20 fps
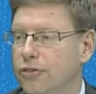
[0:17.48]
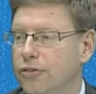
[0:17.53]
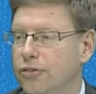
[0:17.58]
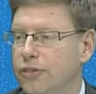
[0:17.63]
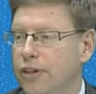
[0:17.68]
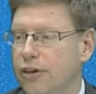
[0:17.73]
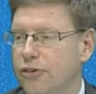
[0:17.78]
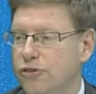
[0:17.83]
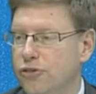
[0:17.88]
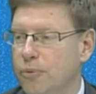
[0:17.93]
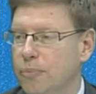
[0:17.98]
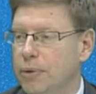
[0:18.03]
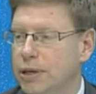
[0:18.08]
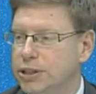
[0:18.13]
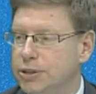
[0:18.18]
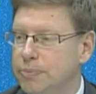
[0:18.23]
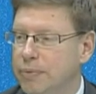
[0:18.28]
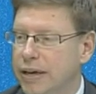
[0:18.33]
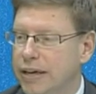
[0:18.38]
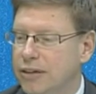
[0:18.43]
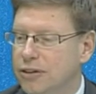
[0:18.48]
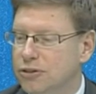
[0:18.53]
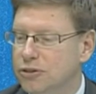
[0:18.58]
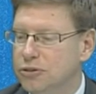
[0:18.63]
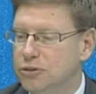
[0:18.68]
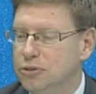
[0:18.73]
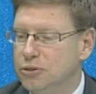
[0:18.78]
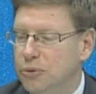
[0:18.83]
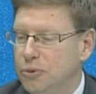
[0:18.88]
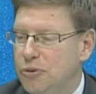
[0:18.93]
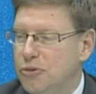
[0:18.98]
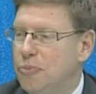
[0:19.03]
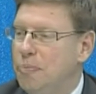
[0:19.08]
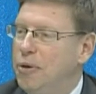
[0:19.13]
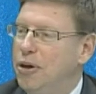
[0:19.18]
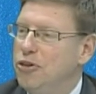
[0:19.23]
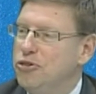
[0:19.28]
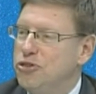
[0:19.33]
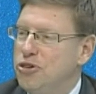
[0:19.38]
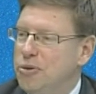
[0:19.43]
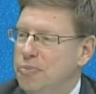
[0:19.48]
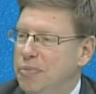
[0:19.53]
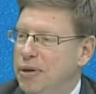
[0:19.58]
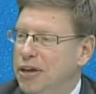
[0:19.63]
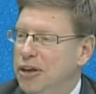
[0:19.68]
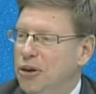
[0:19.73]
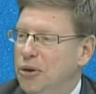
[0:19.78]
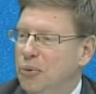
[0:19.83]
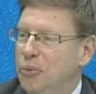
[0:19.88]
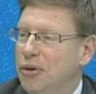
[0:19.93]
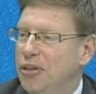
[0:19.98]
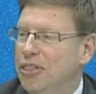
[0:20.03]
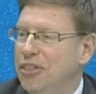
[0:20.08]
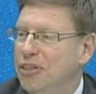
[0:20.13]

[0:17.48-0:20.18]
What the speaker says: Thanks so much, Michael. Always a pleasure to be here with you.